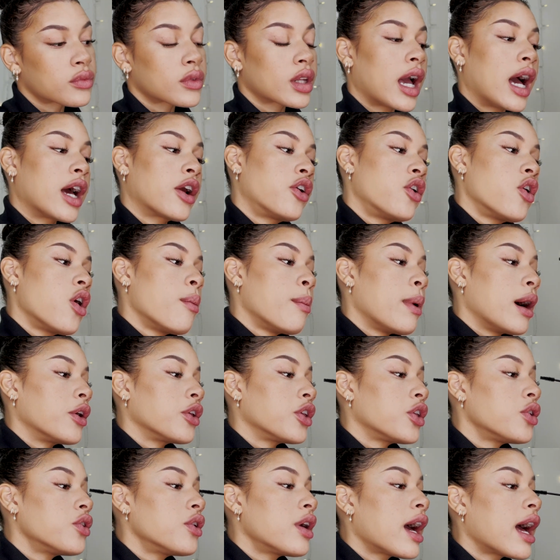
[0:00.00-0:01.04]
I don't know about
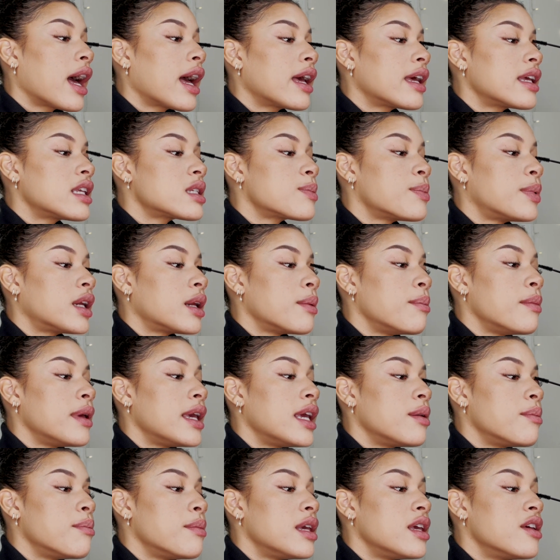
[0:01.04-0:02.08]
you guys, but it
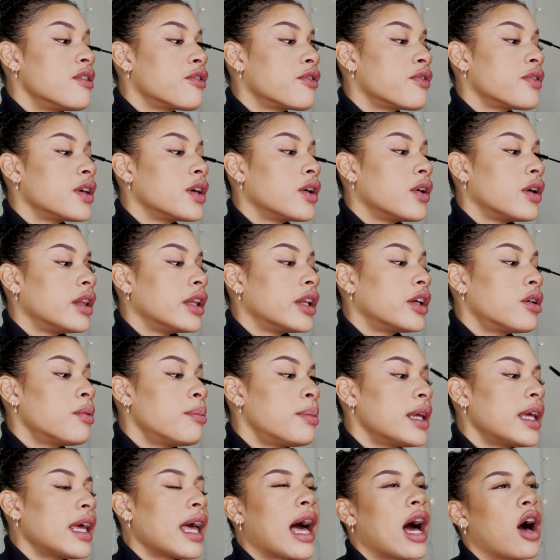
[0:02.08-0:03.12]
made me feel a little
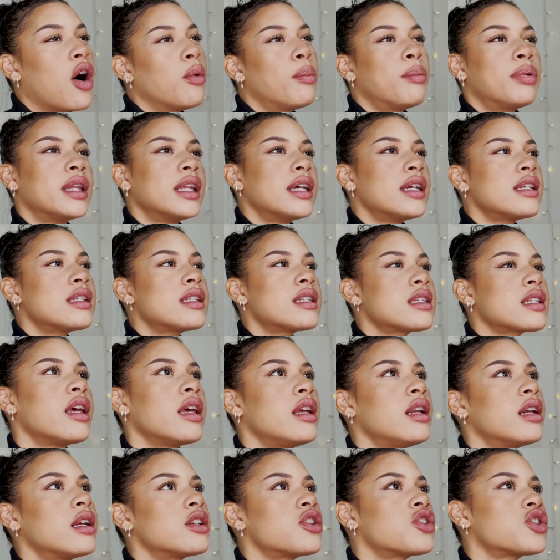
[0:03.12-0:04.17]
bit helpless
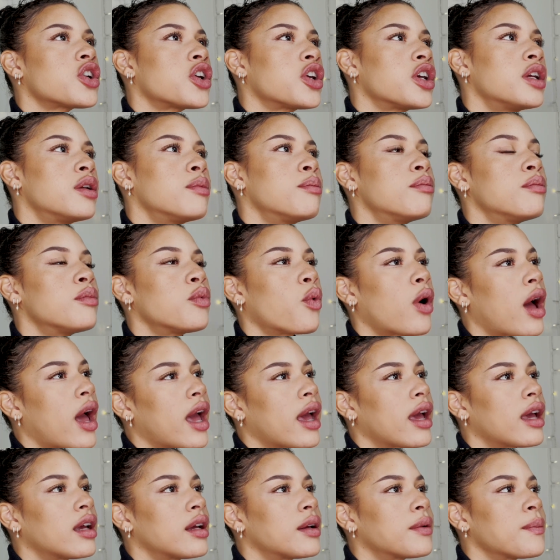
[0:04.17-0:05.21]
in a certain
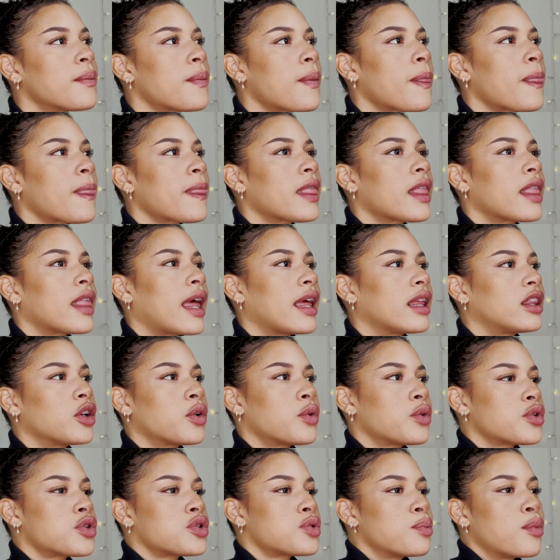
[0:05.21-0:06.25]
way. Like there
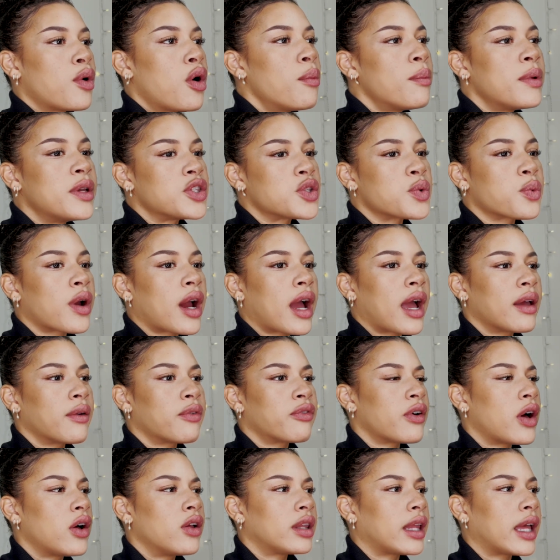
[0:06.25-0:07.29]
was moments where I
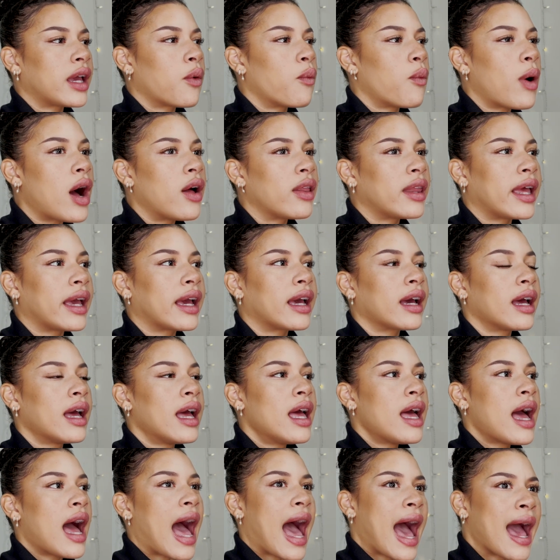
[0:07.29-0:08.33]
felt like, wow, like
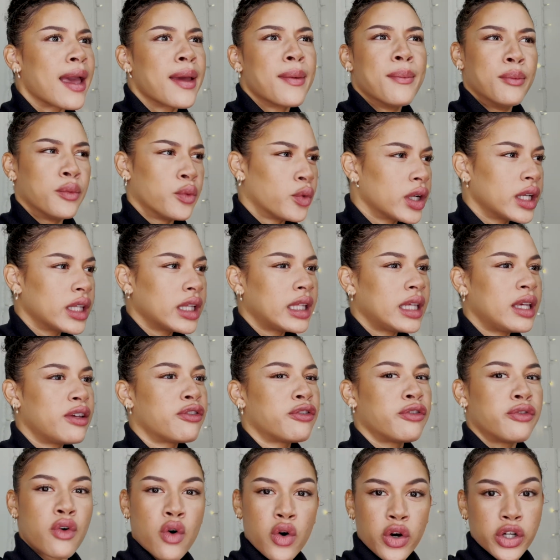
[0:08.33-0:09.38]
I'm really
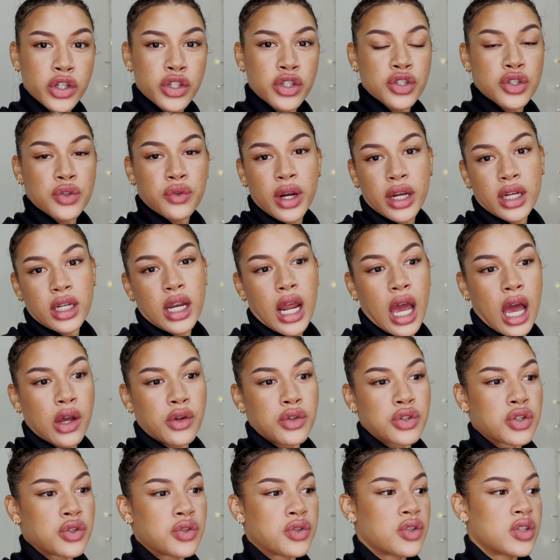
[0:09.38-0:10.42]
forced right now
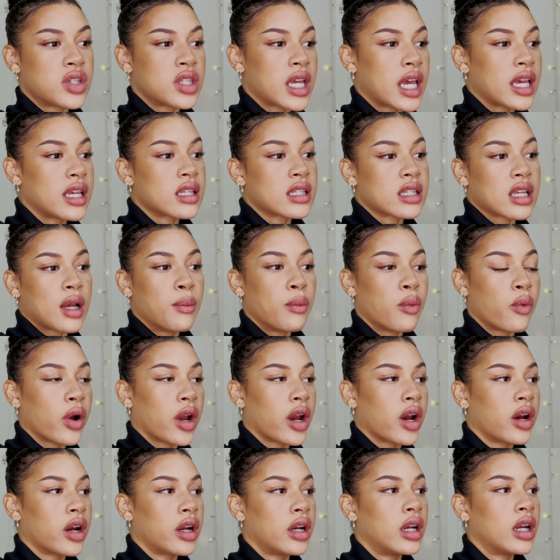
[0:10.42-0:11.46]
to stay
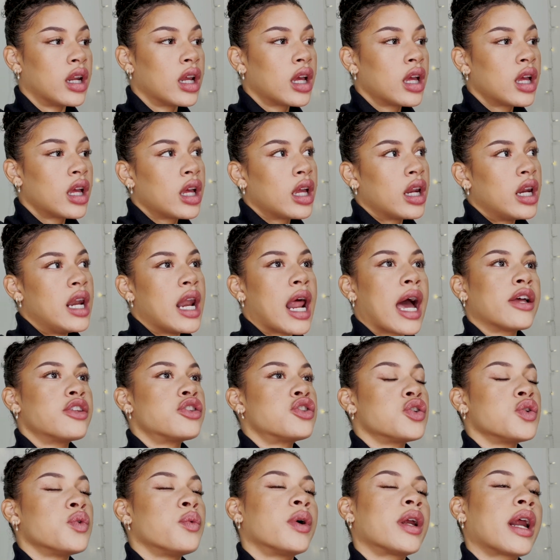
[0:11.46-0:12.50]
somewhere and not
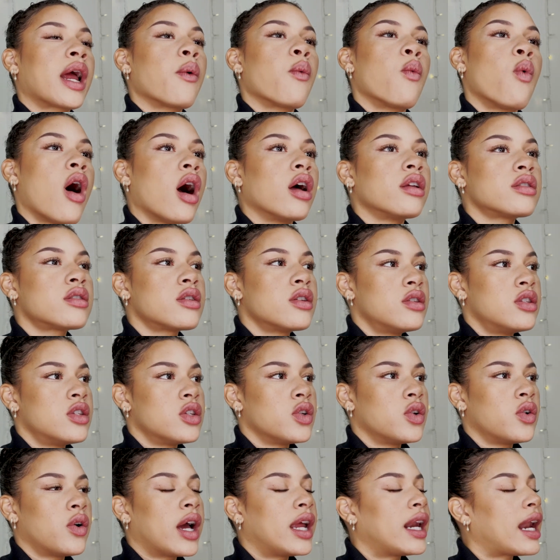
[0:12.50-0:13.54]
do what I want to
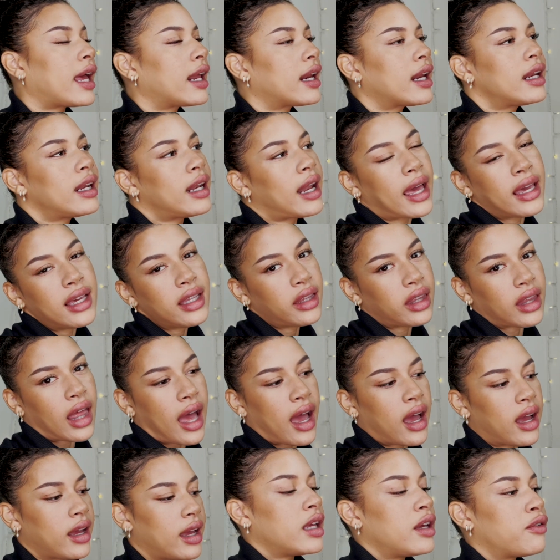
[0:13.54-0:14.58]
do. And I didn't like
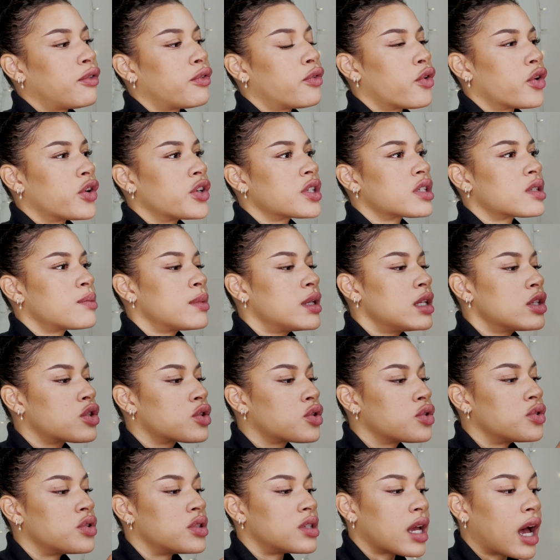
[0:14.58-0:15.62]
that. It forced me
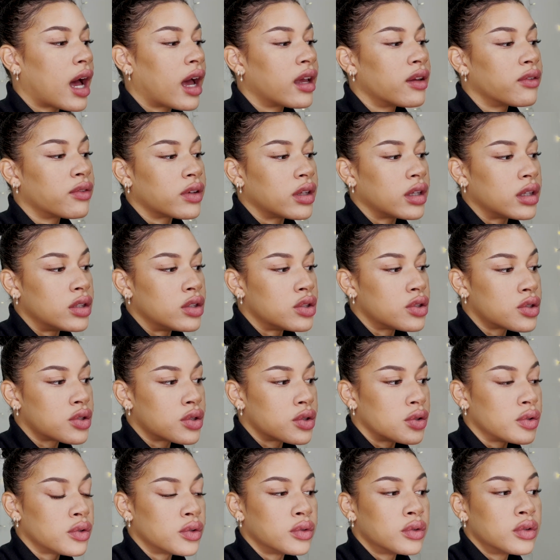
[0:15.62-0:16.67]
to dive
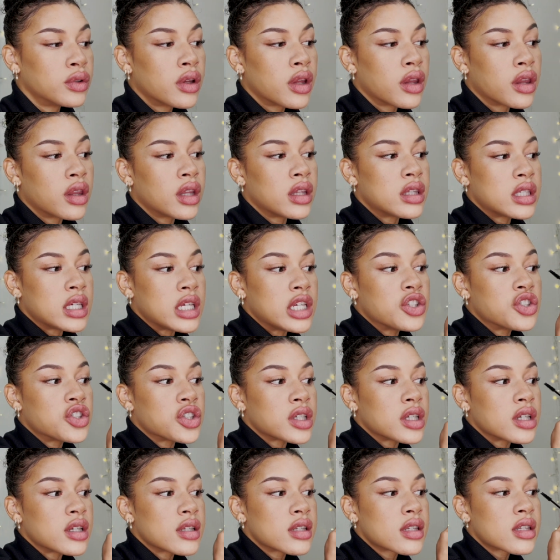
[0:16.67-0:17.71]
into the
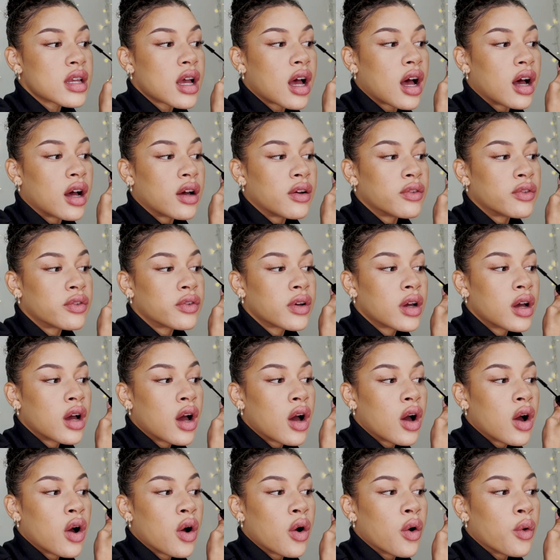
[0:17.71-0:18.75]
teachings of
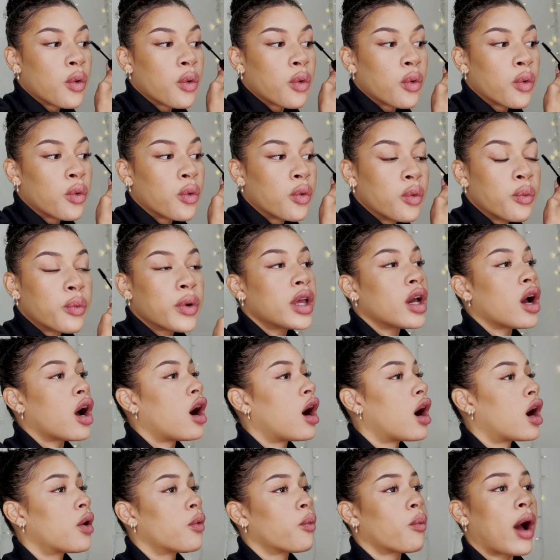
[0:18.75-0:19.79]
who we
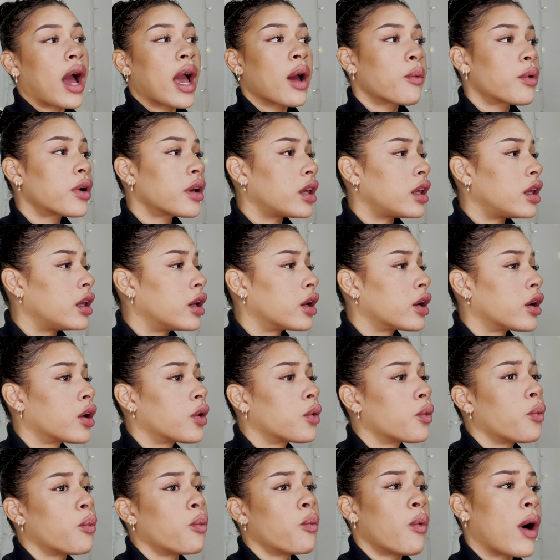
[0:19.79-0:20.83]
are, why we're here,
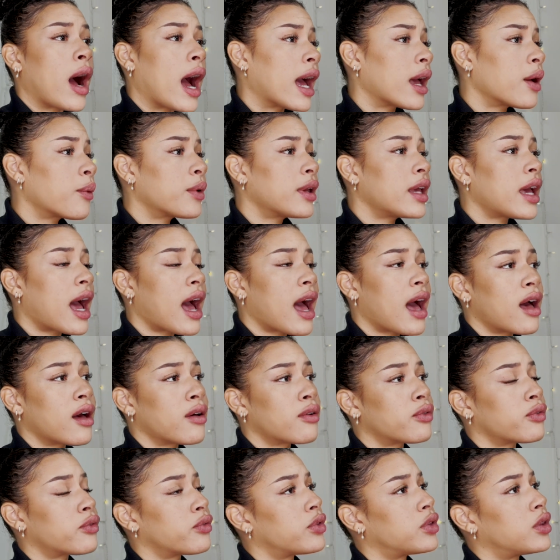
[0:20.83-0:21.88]
why we have
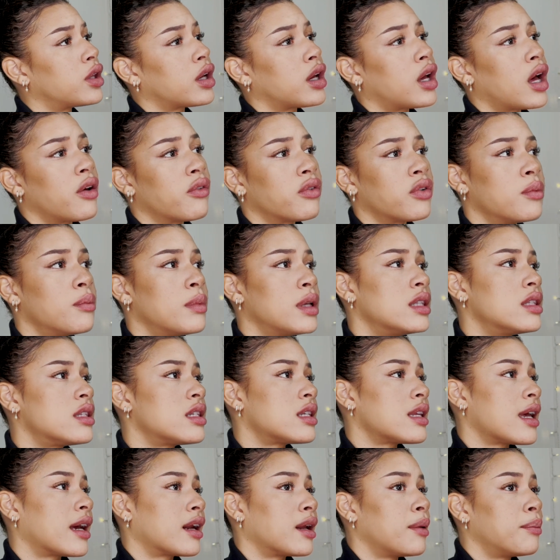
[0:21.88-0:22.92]
the government
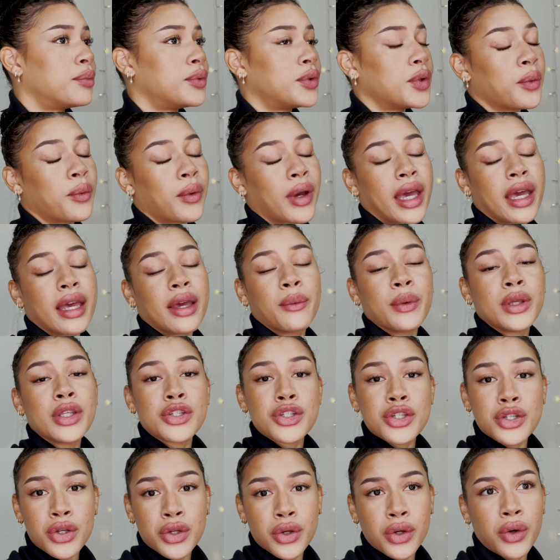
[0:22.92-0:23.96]
set up the way we
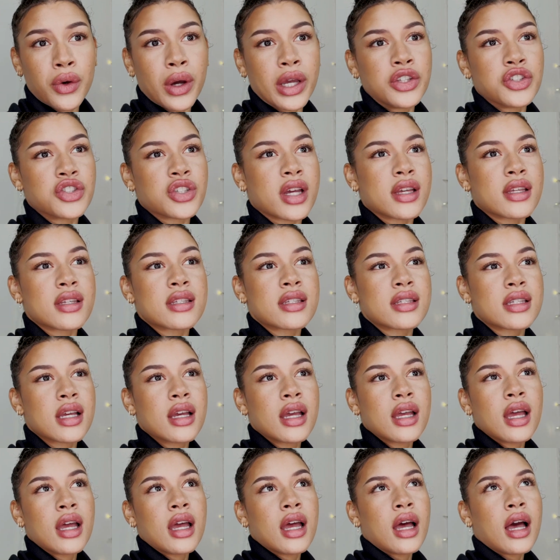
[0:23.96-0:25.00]
do, and just
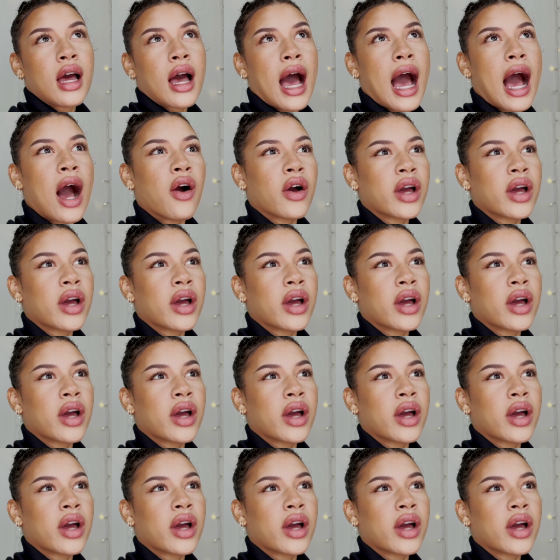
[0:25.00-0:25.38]
how